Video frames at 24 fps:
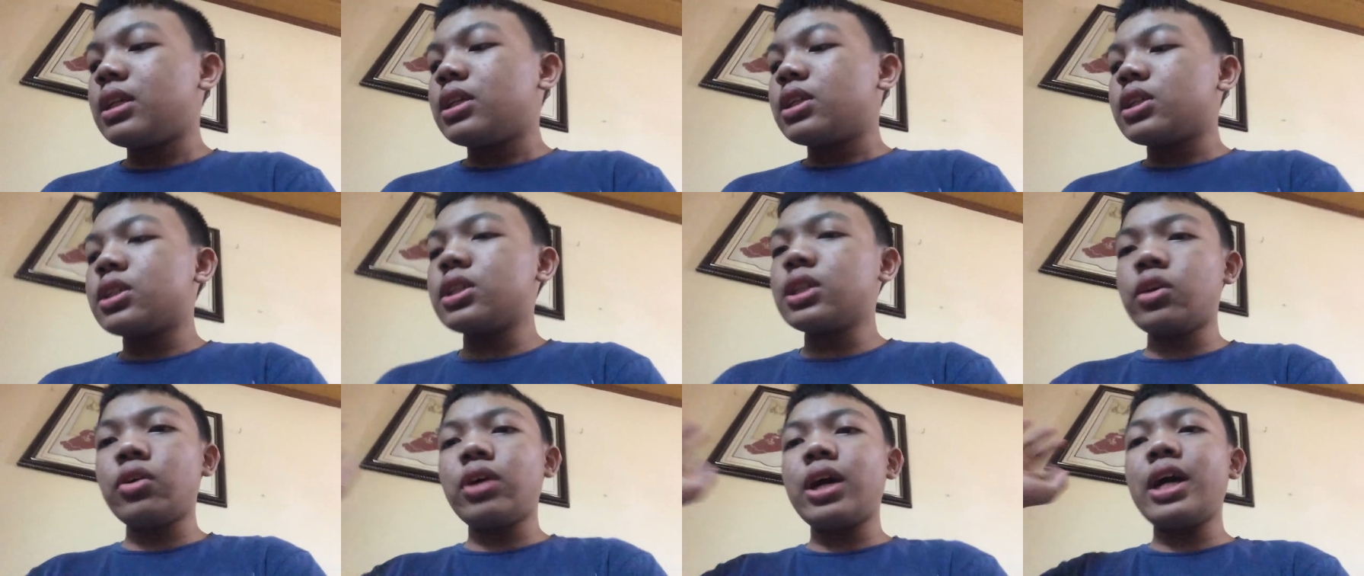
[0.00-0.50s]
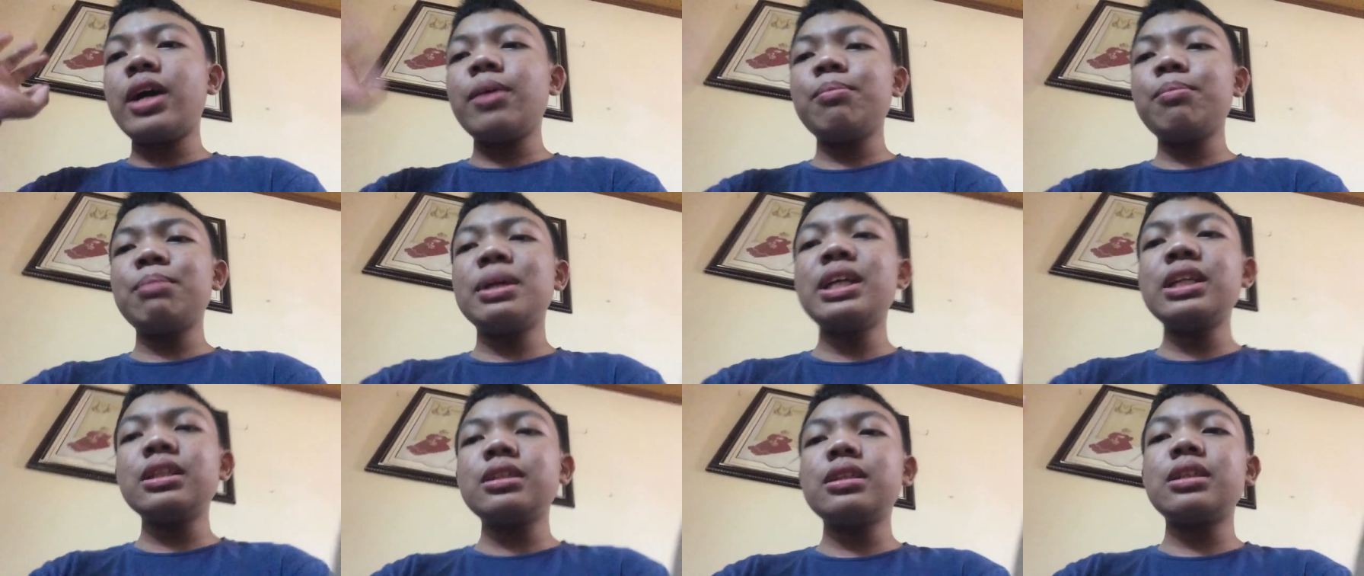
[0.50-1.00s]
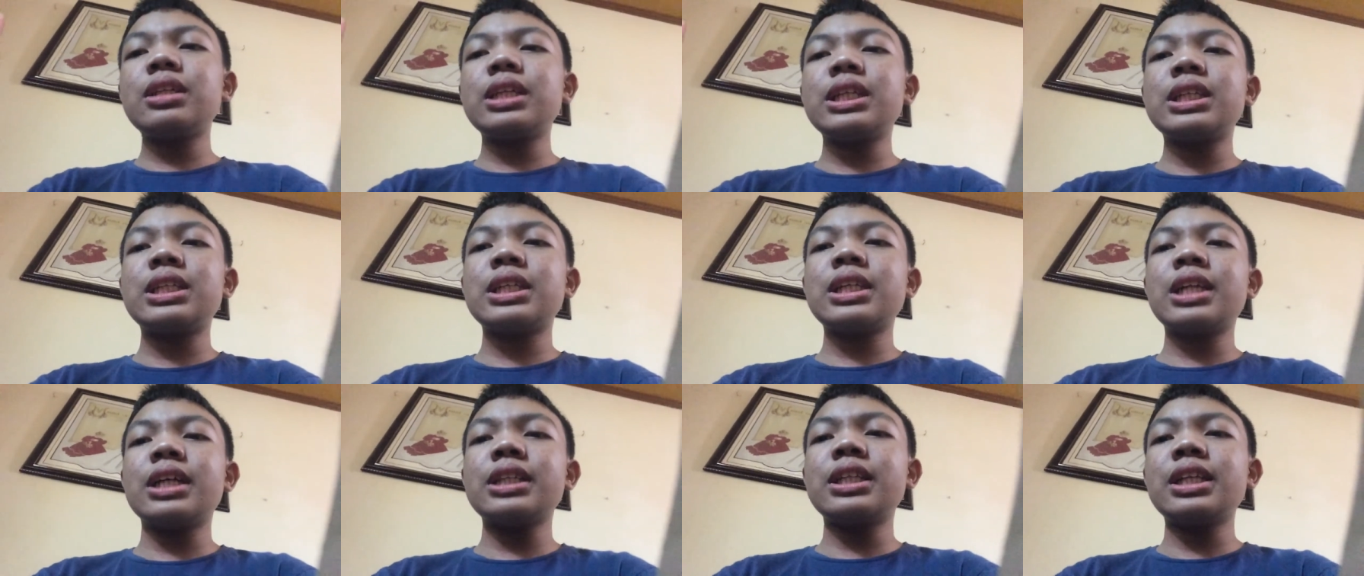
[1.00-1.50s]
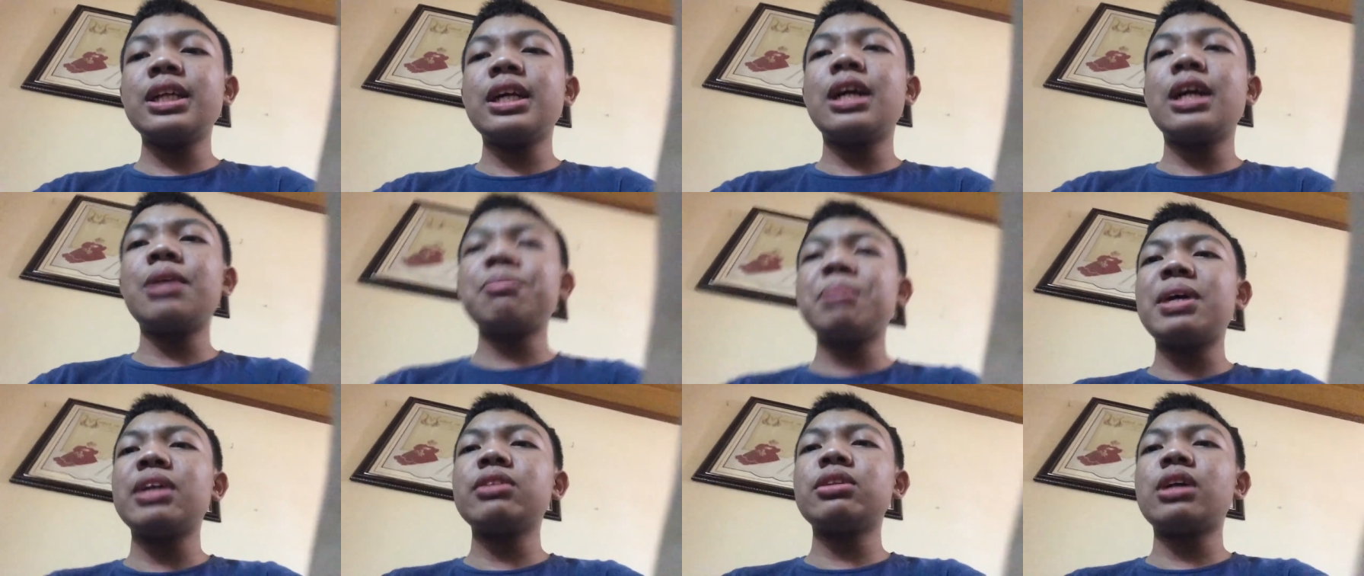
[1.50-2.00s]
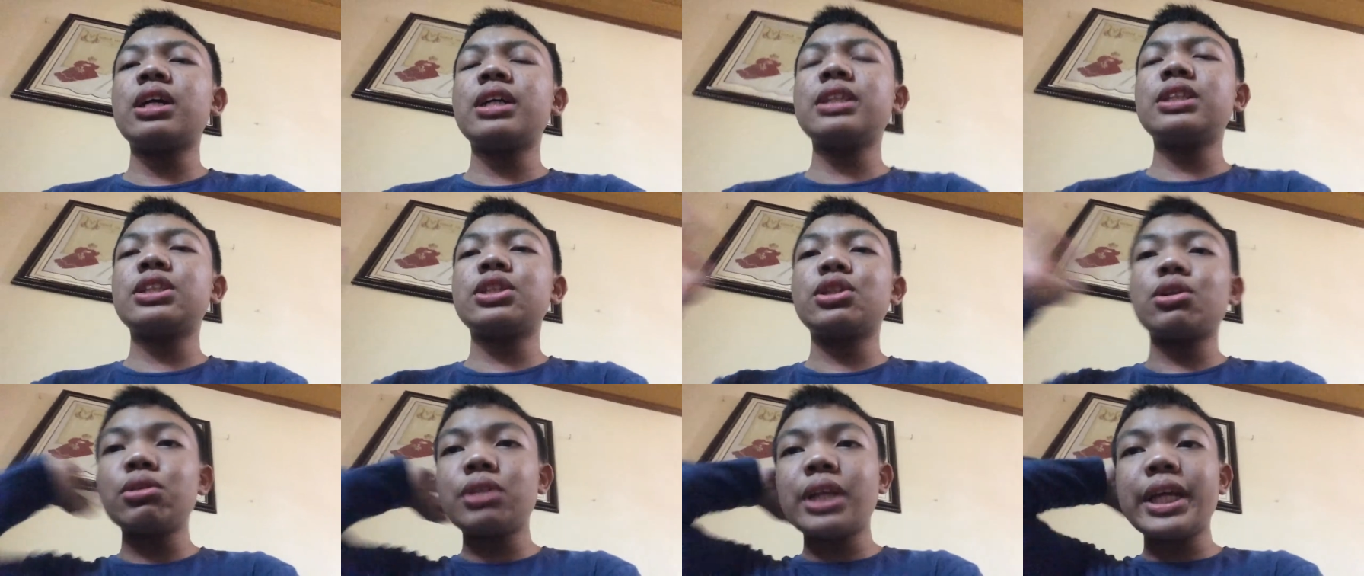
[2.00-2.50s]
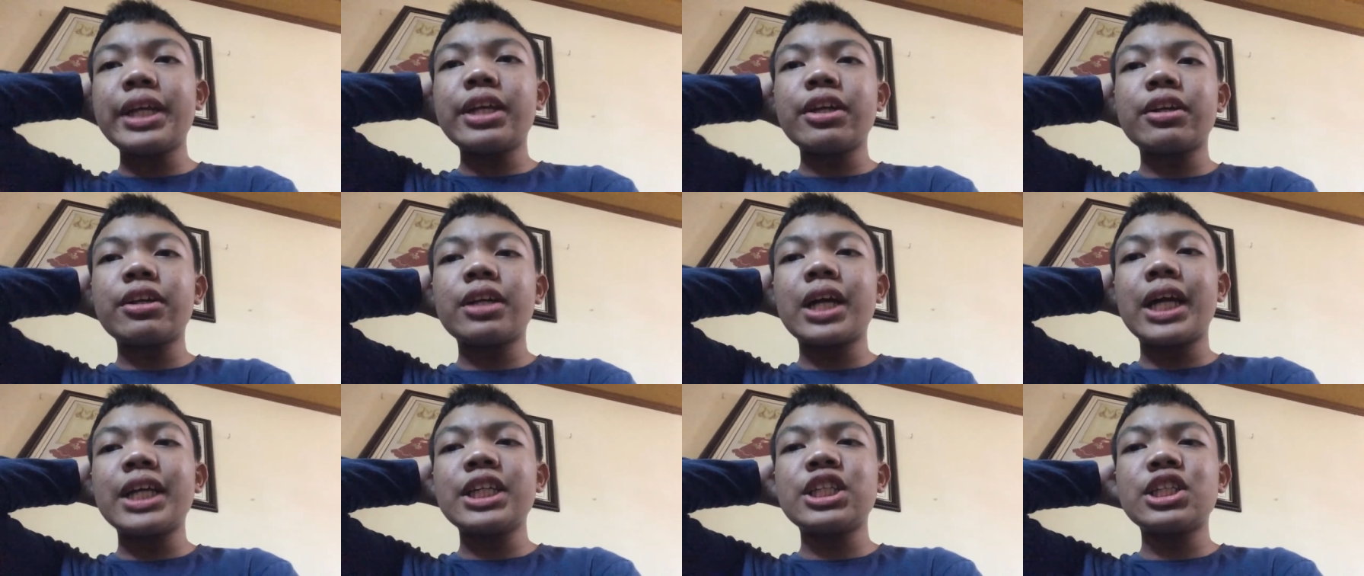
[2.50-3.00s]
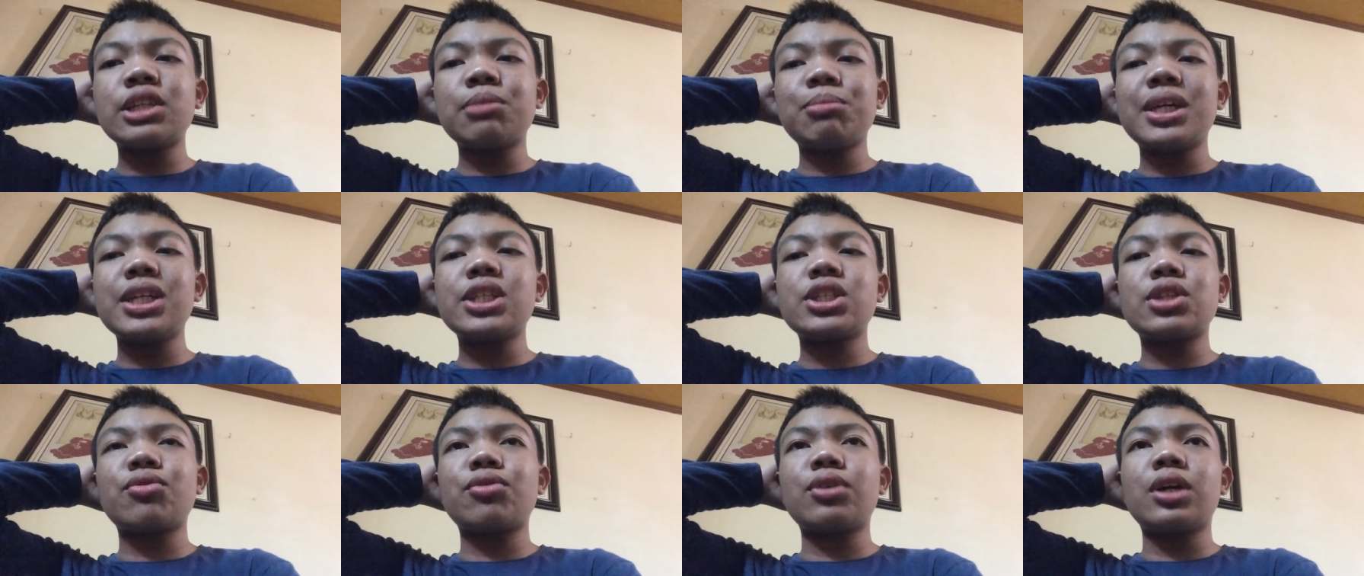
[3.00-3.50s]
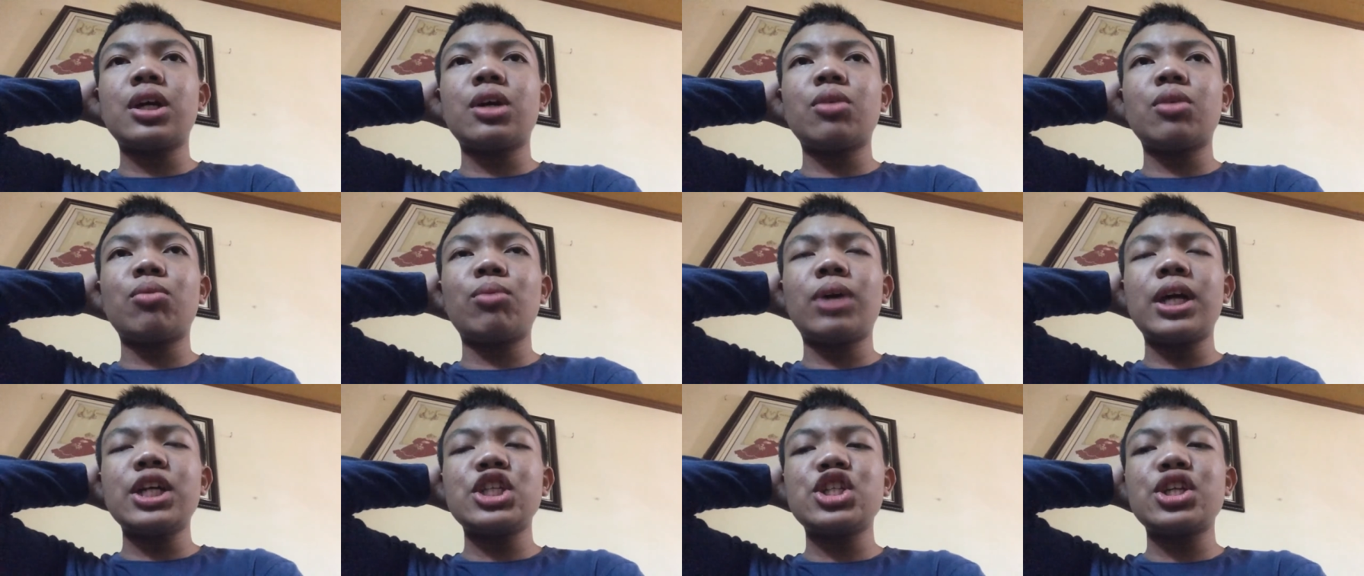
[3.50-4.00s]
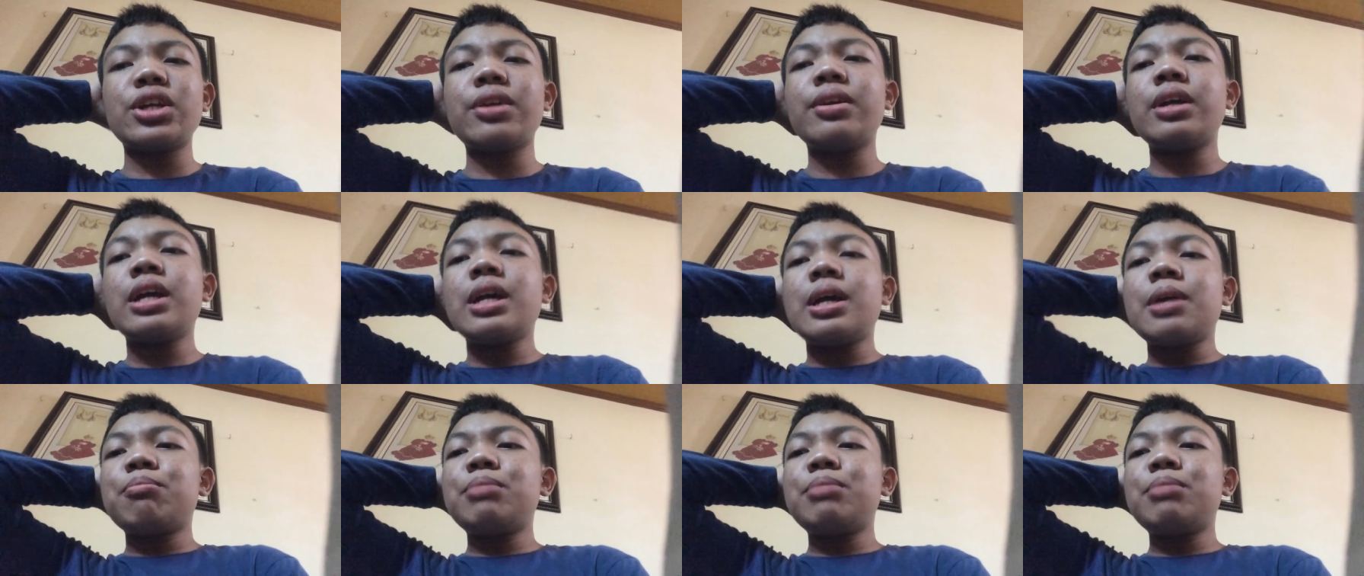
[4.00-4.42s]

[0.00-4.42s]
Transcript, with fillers: So I've been discussing about that. So thank you guys so much for watching.